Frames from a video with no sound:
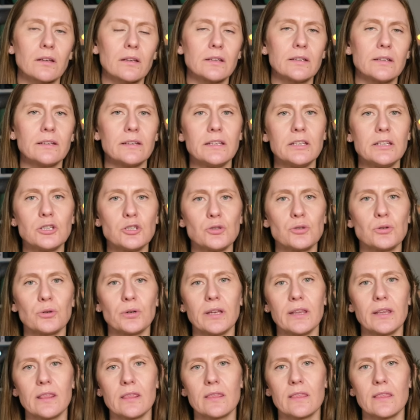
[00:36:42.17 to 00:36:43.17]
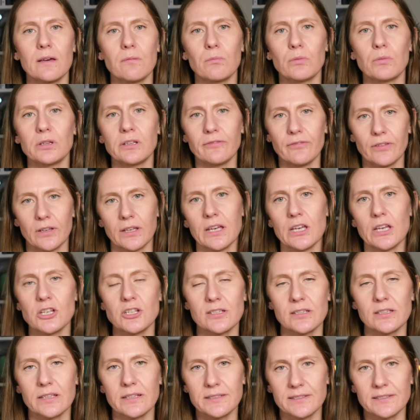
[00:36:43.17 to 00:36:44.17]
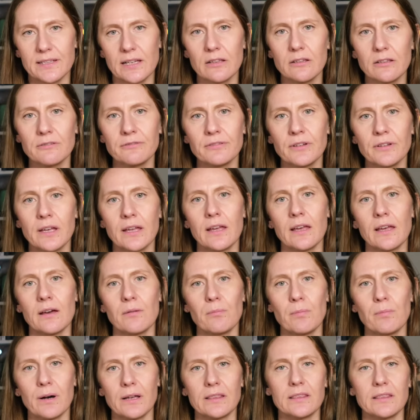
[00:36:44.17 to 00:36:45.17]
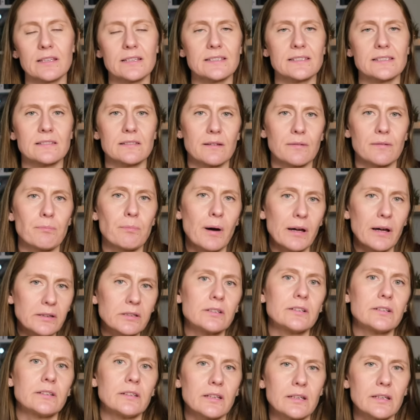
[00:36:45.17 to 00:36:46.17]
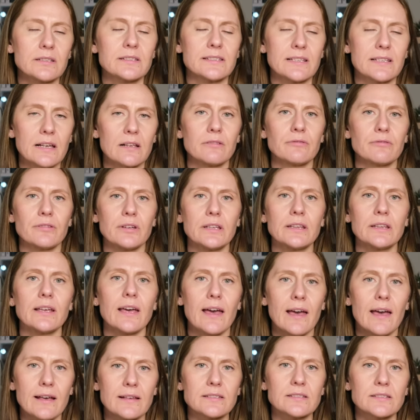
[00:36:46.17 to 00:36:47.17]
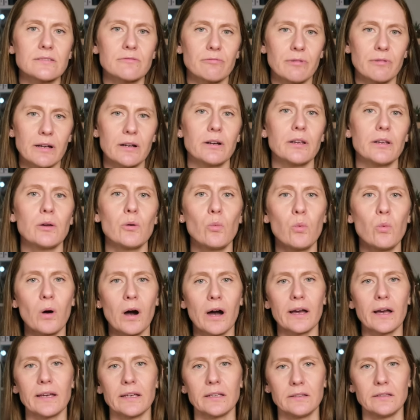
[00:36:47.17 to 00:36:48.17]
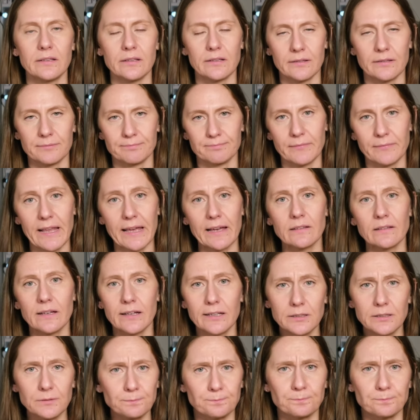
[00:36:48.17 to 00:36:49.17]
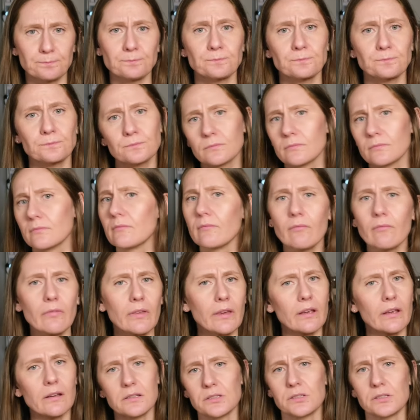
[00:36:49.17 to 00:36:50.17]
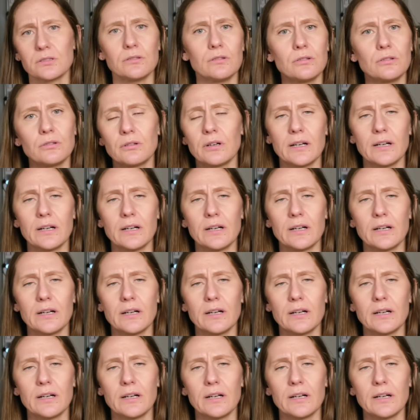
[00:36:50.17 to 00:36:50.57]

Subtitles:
issue in the modification itself, but the pattern itself. It has very wide neckline. So